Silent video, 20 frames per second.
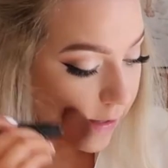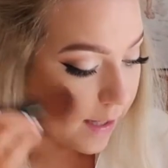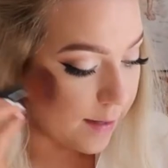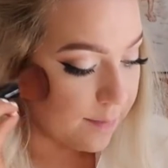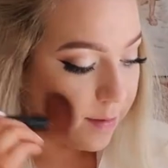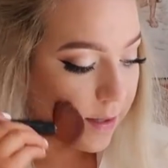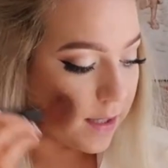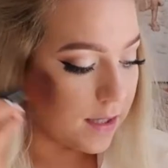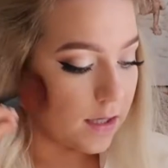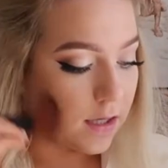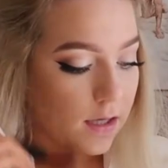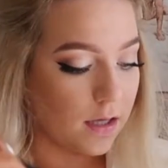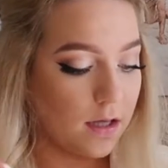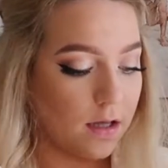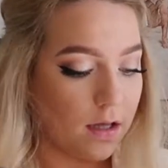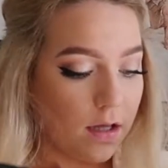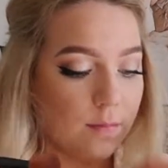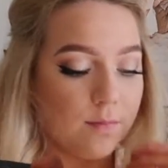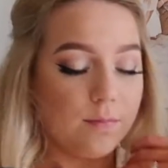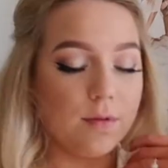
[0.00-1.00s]
light pink
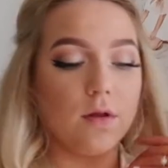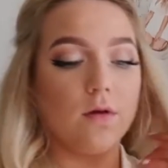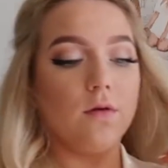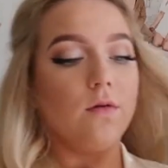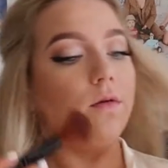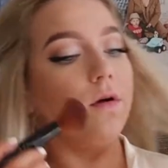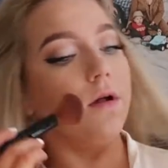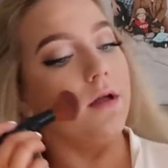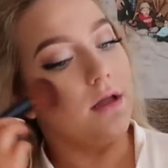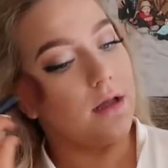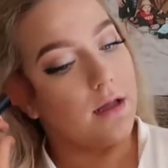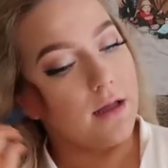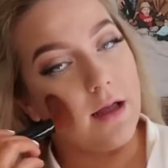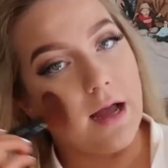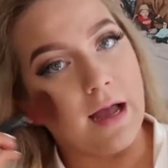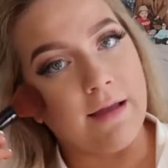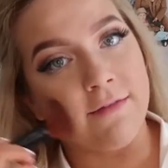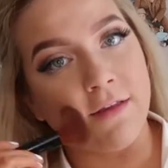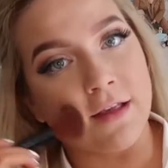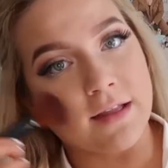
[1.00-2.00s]
and blue.
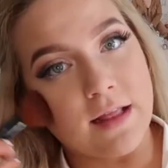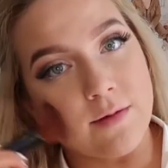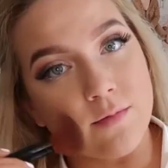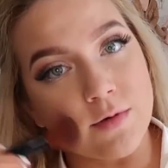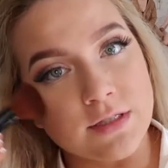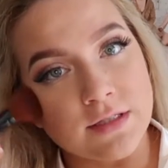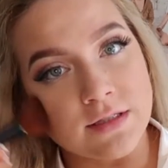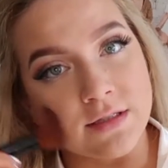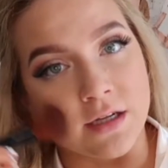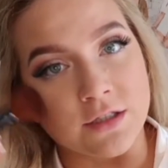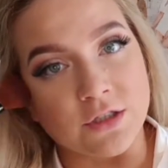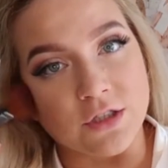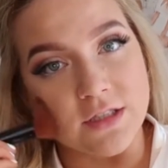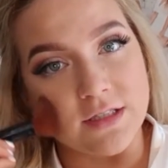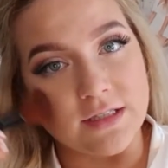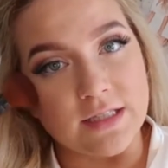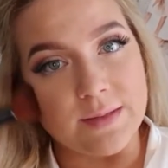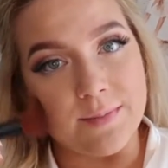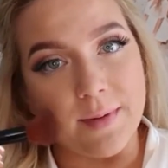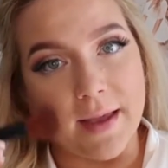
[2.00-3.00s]
I feel like that was such a
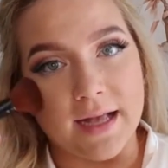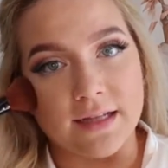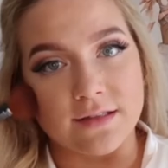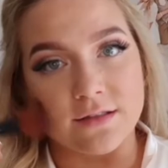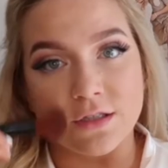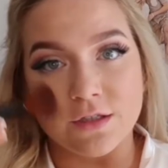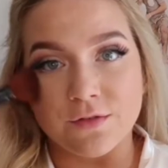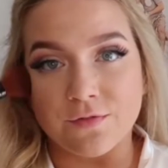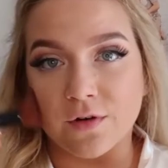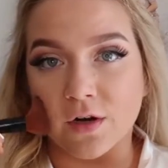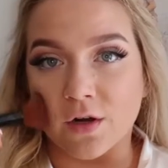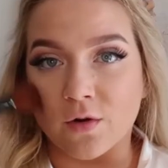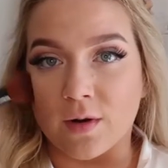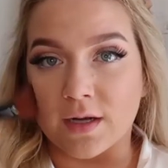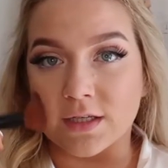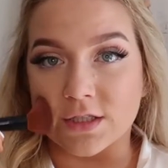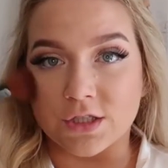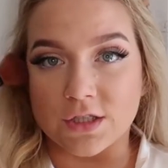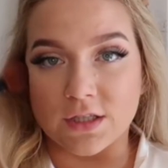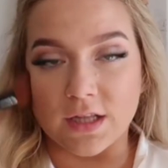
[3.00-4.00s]
deep answer for a
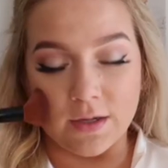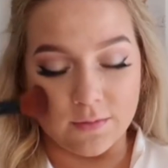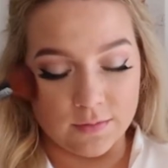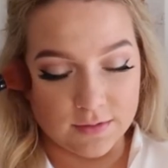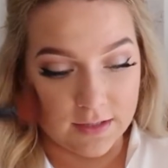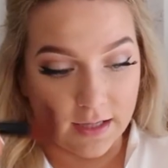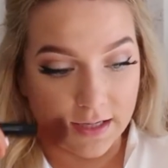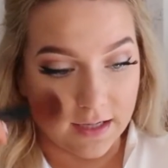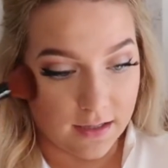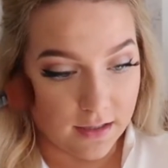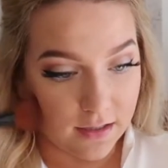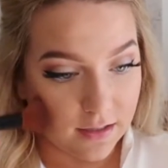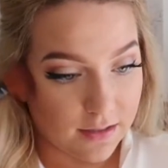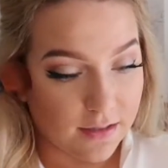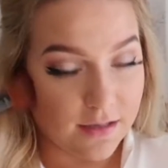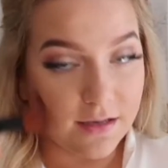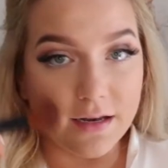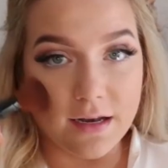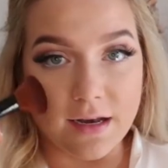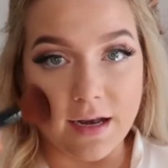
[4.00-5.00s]
question that was like
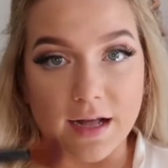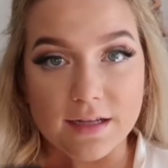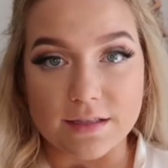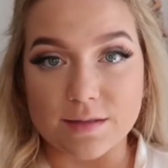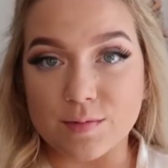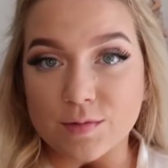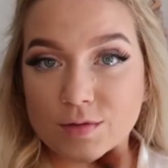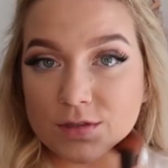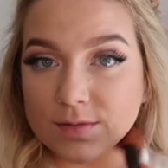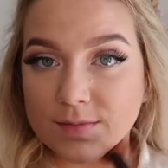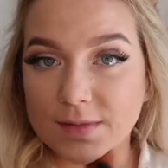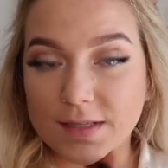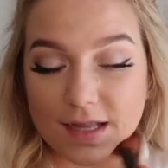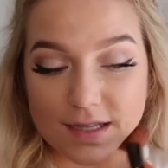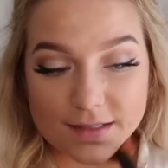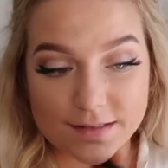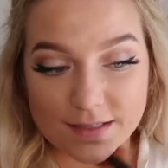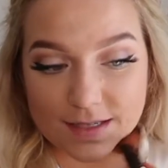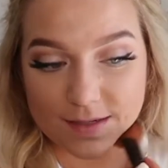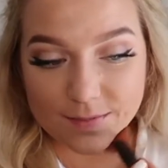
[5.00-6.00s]
not supposed to be
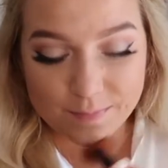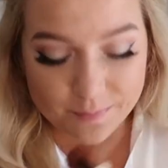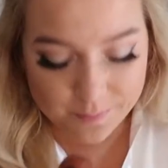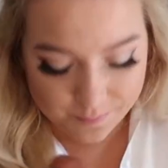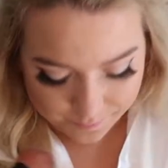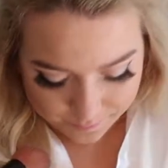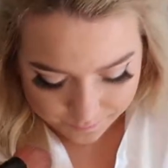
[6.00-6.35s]
that deep.